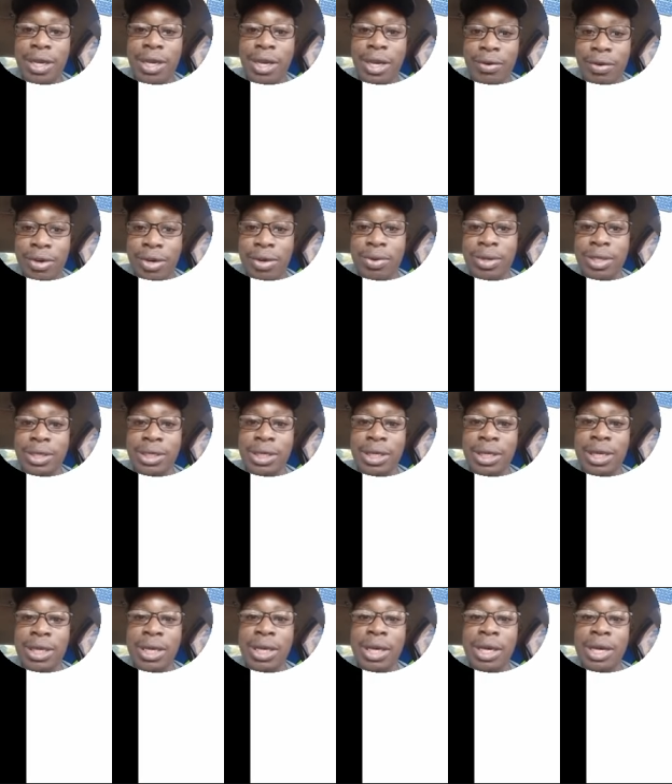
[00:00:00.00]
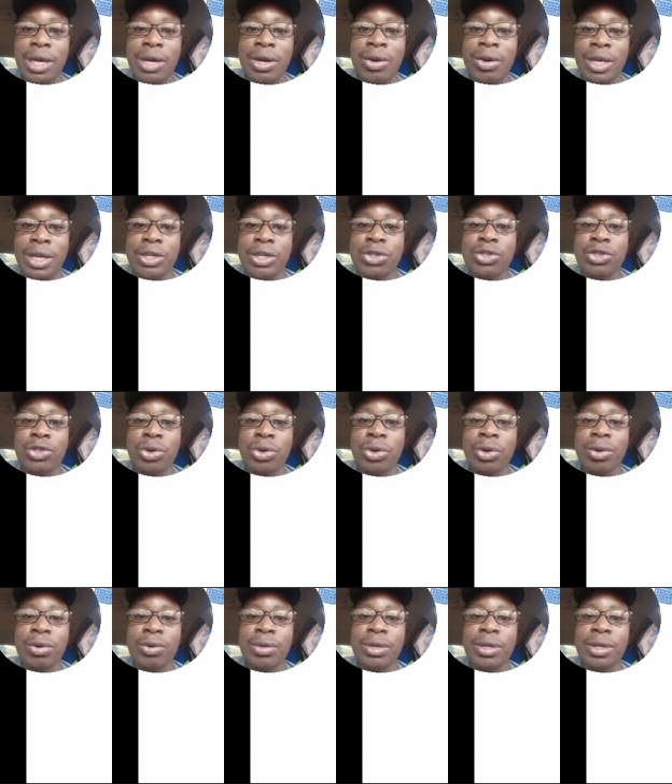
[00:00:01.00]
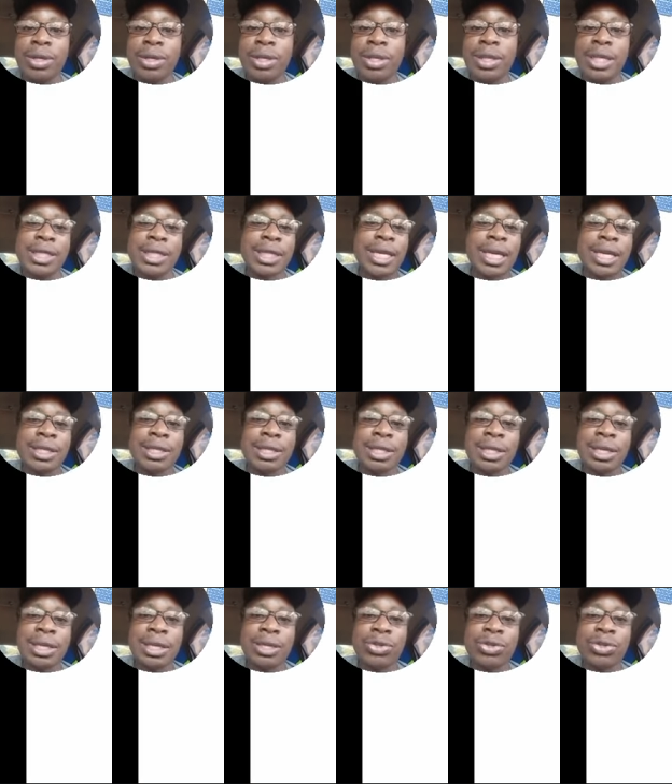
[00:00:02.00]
around us. Okay, so in that case,